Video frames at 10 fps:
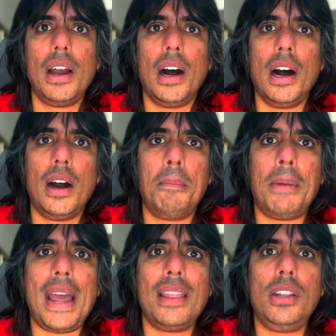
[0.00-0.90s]
And
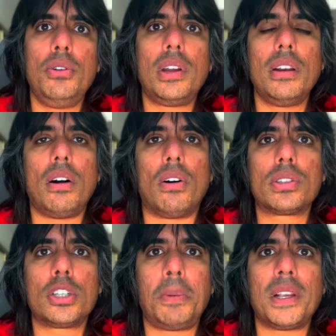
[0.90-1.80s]
then you can
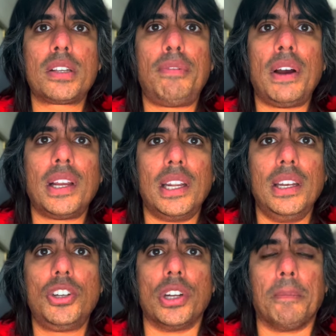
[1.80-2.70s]
also specify the
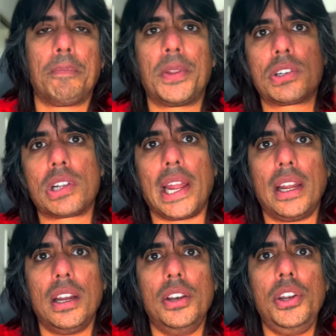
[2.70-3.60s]
condition. There's
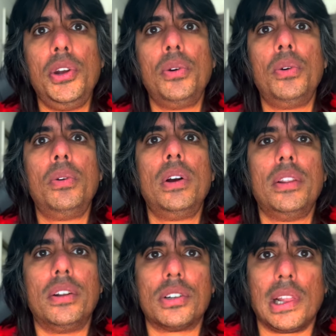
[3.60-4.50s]
like new,
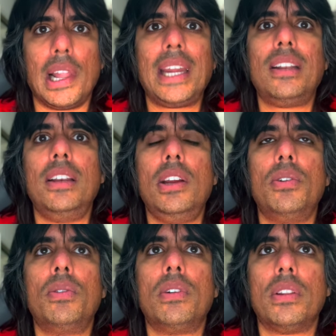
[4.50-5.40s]
there's like
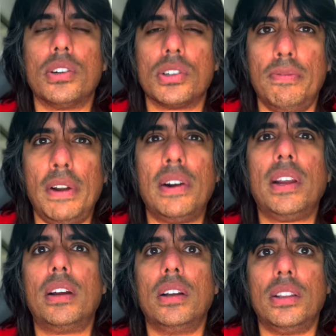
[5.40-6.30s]
new, there's very
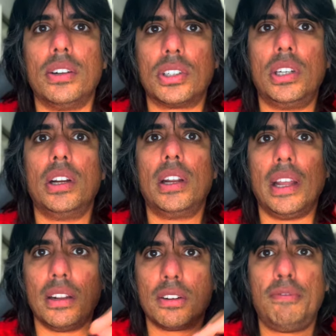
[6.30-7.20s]
good, there's good,
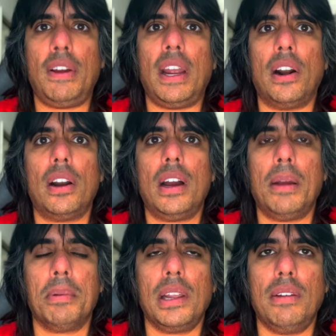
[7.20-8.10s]
and there's fair, I
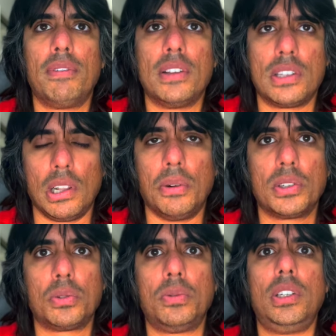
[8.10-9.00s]
believe, is the
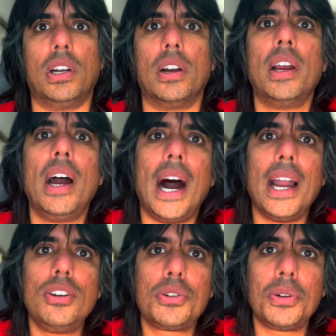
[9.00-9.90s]
lowest tier. I
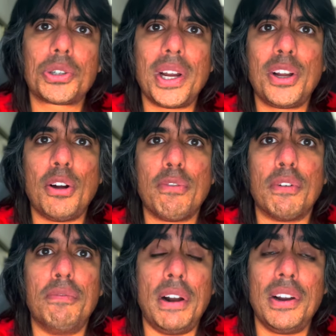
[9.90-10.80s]
usually try to go for
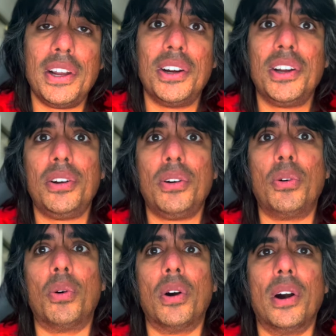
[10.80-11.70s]
very good
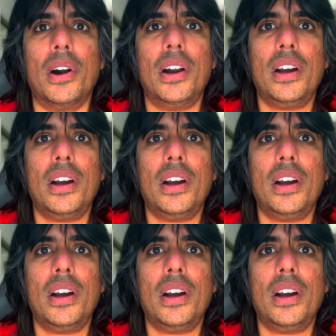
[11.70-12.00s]
or